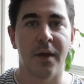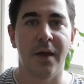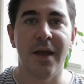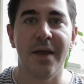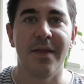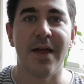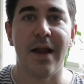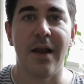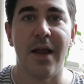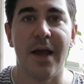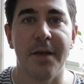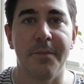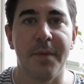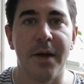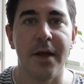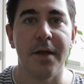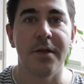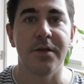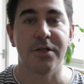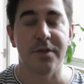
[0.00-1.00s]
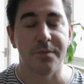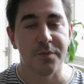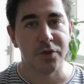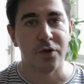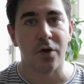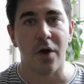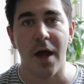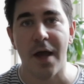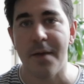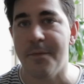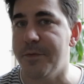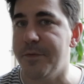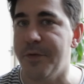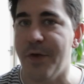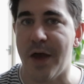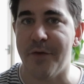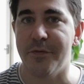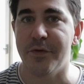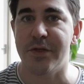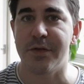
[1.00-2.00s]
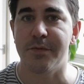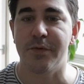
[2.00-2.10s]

Hit that like button, subscribe if you haven't